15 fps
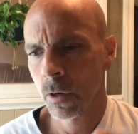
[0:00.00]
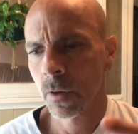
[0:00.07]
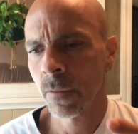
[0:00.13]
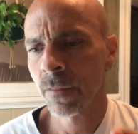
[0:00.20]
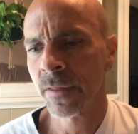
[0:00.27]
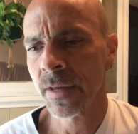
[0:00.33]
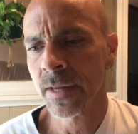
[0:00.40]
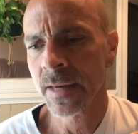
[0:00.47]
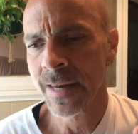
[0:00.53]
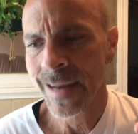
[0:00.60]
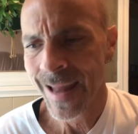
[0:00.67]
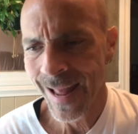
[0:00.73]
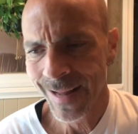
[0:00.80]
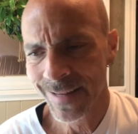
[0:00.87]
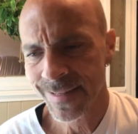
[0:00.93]
The
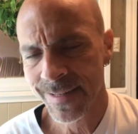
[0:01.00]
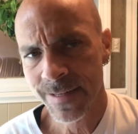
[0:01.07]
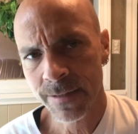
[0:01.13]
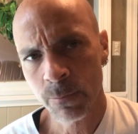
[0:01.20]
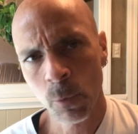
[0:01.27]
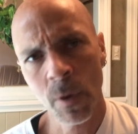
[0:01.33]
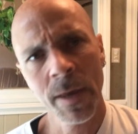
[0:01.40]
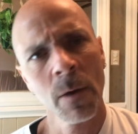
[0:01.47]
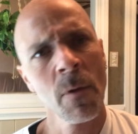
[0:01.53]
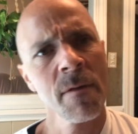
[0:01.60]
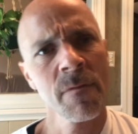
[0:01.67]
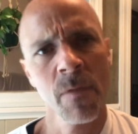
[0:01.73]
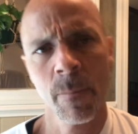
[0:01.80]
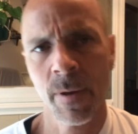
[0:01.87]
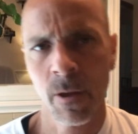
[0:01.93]
next, we'll get away
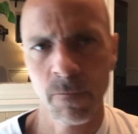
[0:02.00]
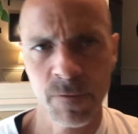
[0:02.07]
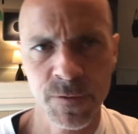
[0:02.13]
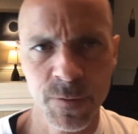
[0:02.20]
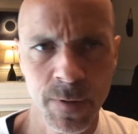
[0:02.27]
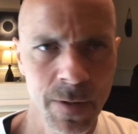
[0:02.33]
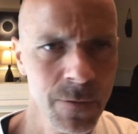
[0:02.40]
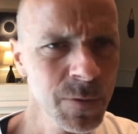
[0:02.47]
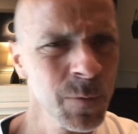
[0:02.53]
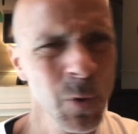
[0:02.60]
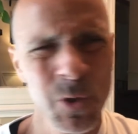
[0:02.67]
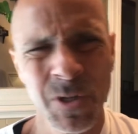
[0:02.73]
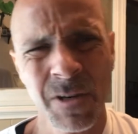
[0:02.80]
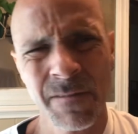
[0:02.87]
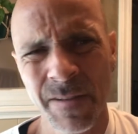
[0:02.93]
from the pelvis for now. There's more
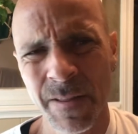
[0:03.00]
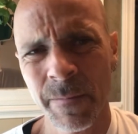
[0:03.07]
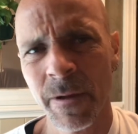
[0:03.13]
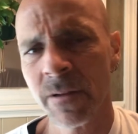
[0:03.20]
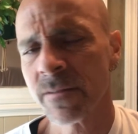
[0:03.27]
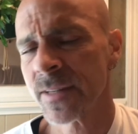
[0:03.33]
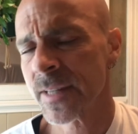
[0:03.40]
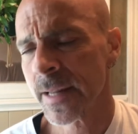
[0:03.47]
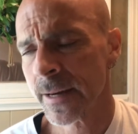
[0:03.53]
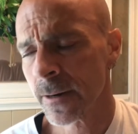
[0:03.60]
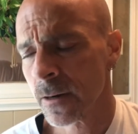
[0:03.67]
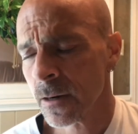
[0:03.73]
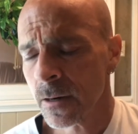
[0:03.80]
stuff on the pelvis later.